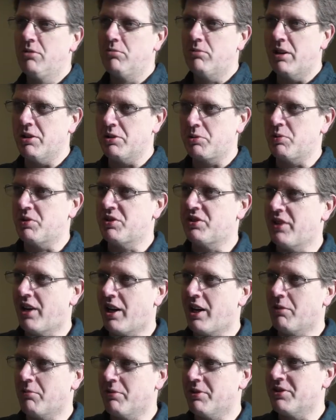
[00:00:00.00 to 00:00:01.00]
whereas we
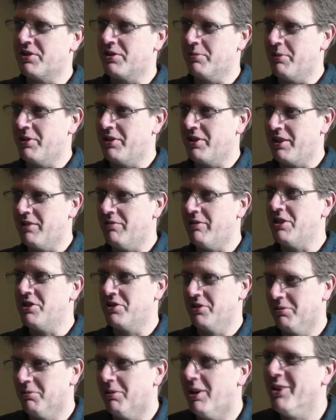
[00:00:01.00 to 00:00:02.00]
start with some of the
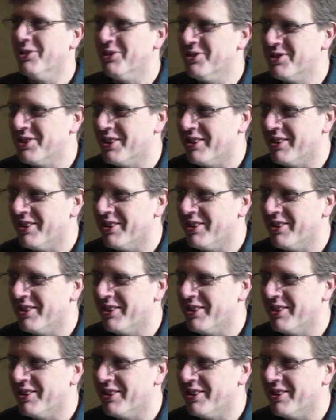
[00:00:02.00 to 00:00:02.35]
original ones.